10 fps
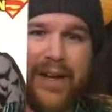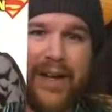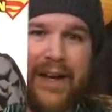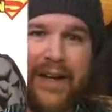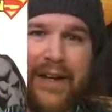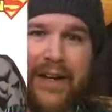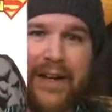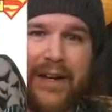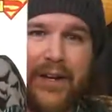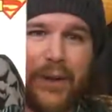
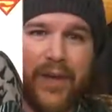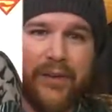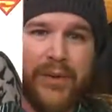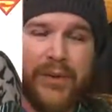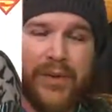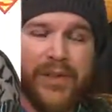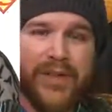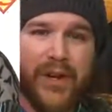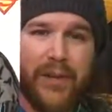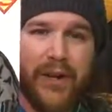I know I've been really
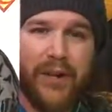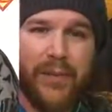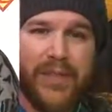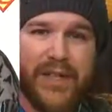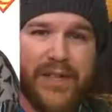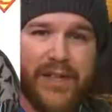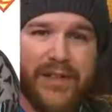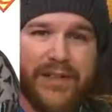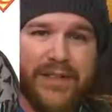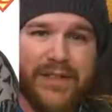talking about how much I
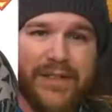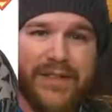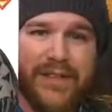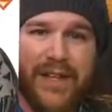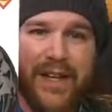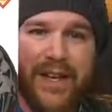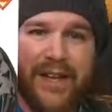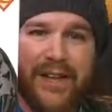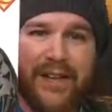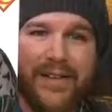like this series,
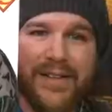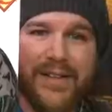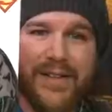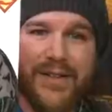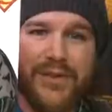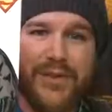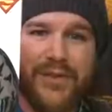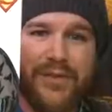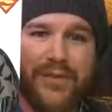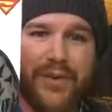and this issue
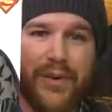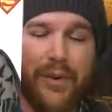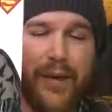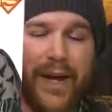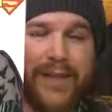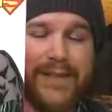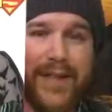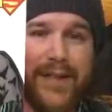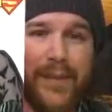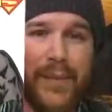just further backs
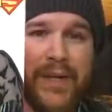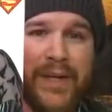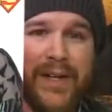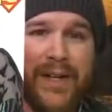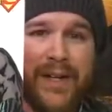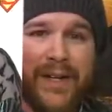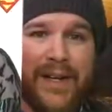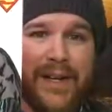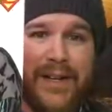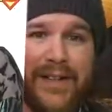that up.
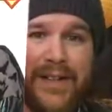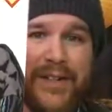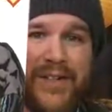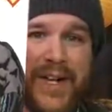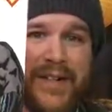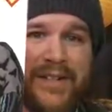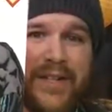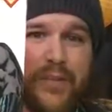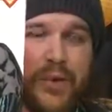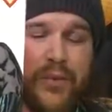Young John is
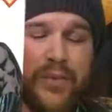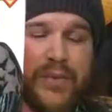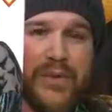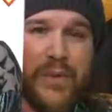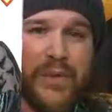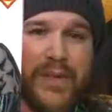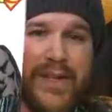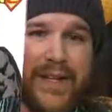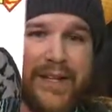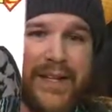coming home from school, and
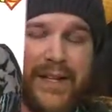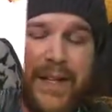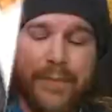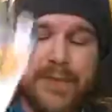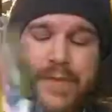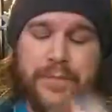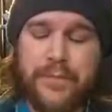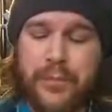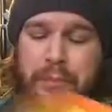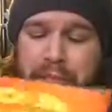he gets kidnapped
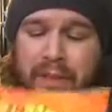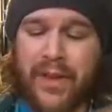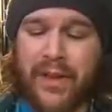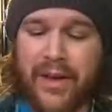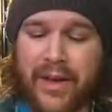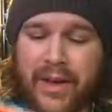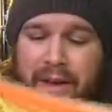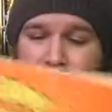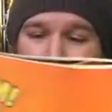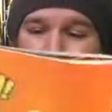
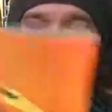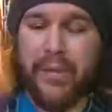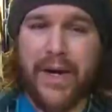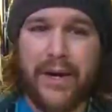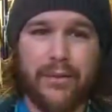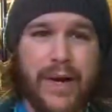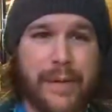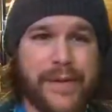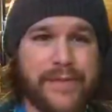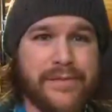by
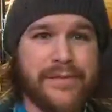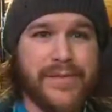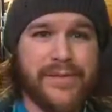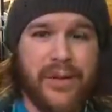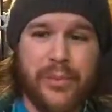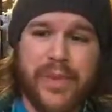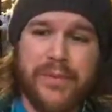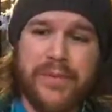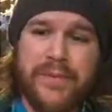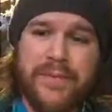Robin, of all
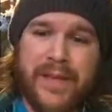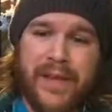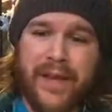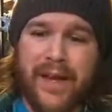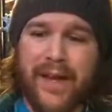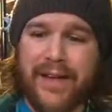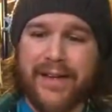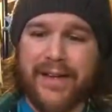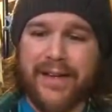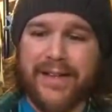people,
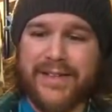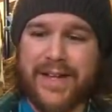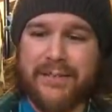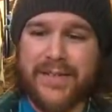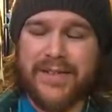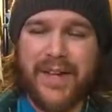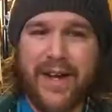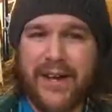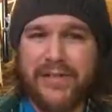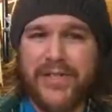and Damian's
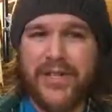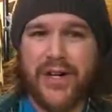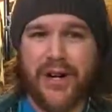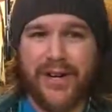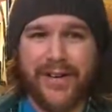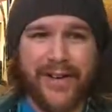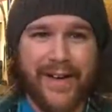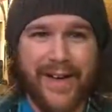kind of a jerk.